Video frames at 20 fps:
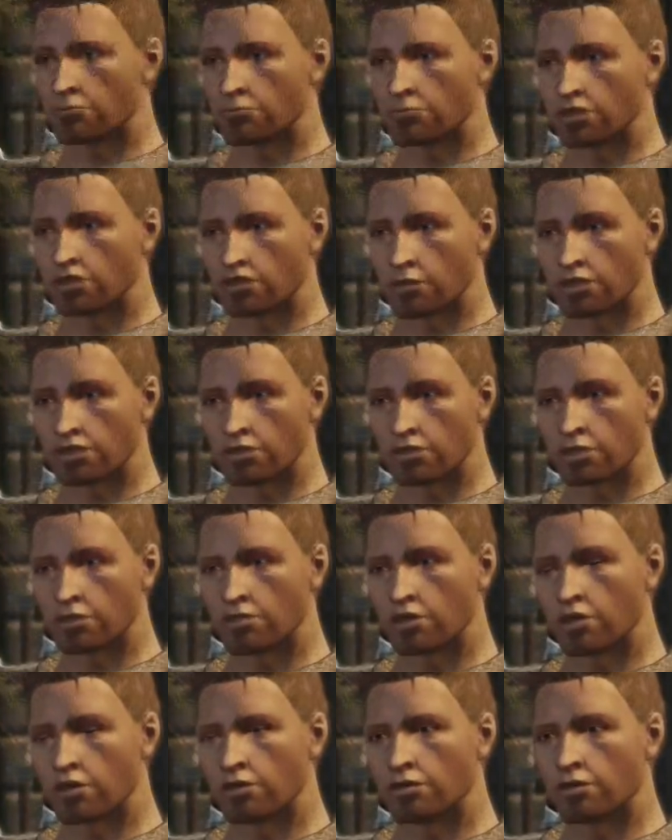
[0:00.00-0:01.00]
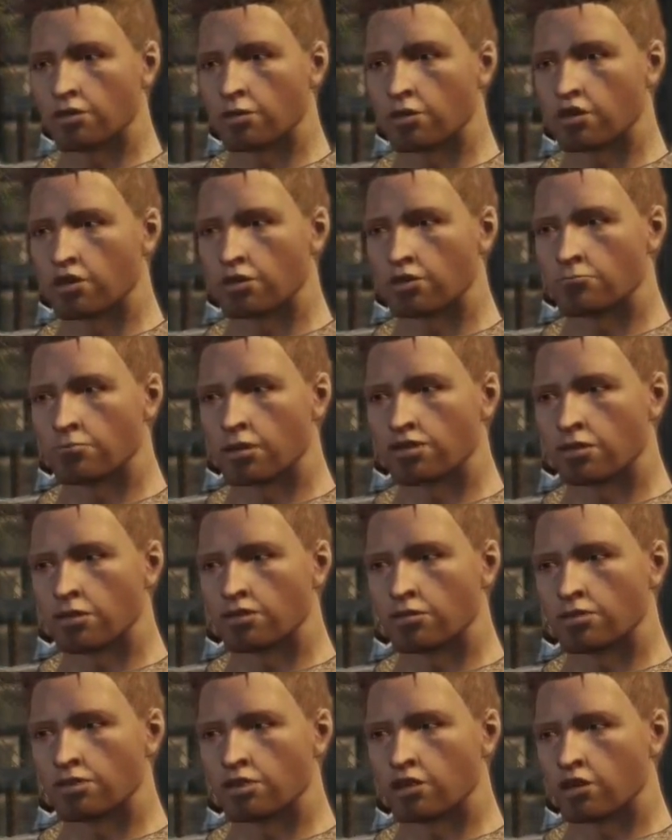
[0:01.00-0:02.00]
But joining the Chantry wasn't my
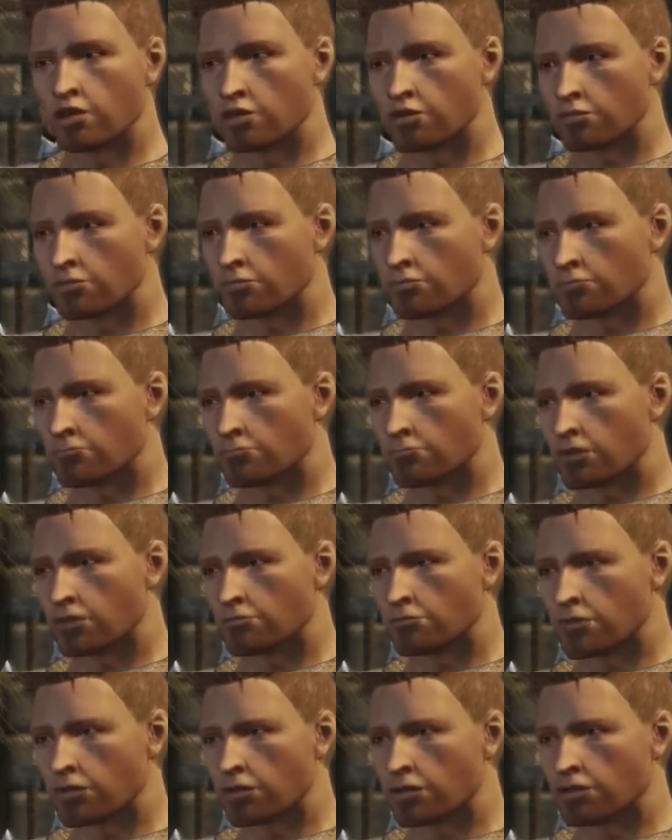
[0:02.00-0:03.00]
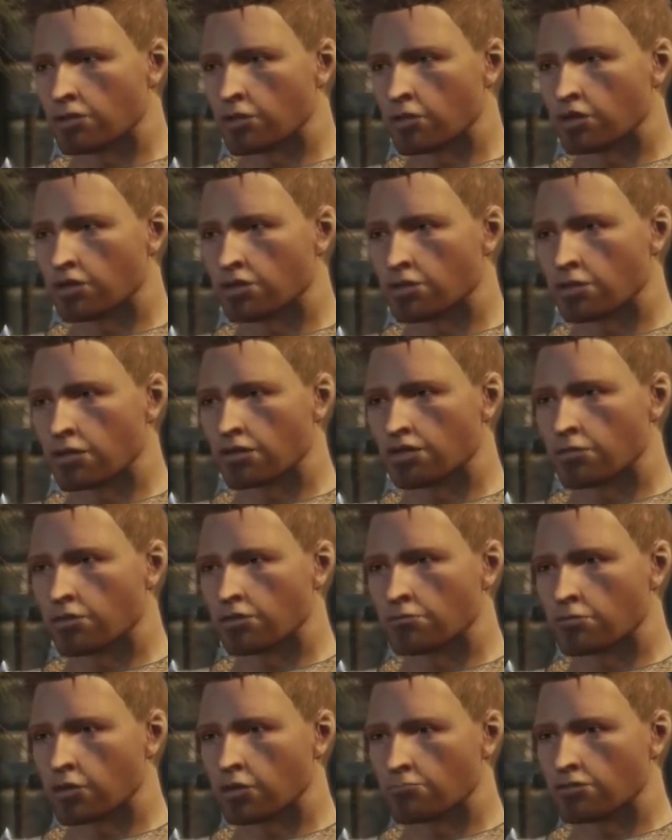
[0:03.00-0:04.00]
idea. My fate was decided
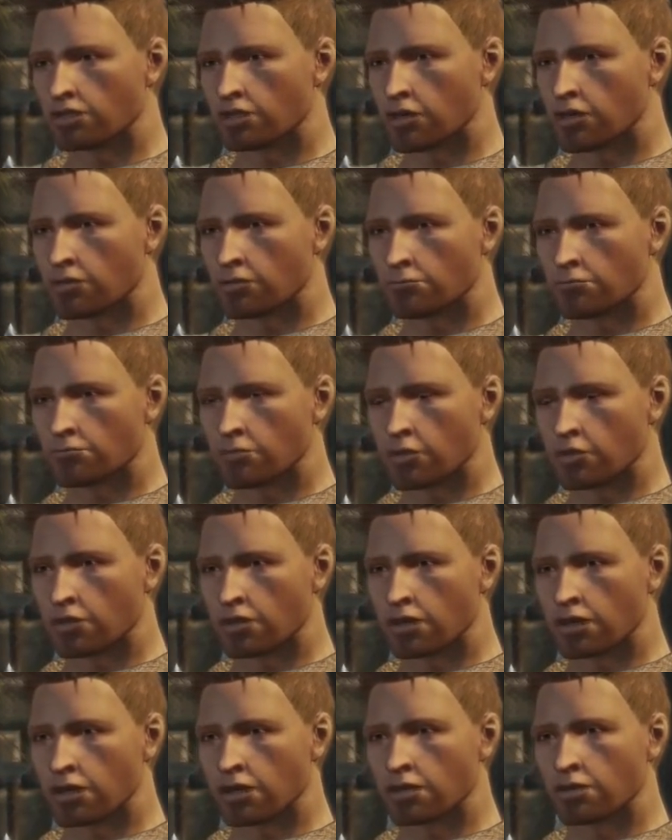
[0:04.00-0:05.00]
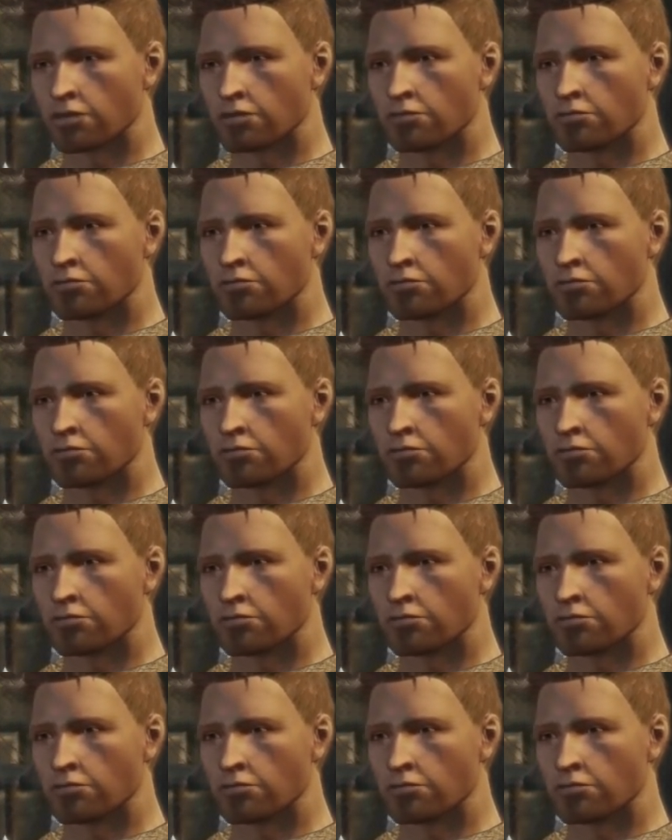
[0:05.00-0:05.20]
for me long before that.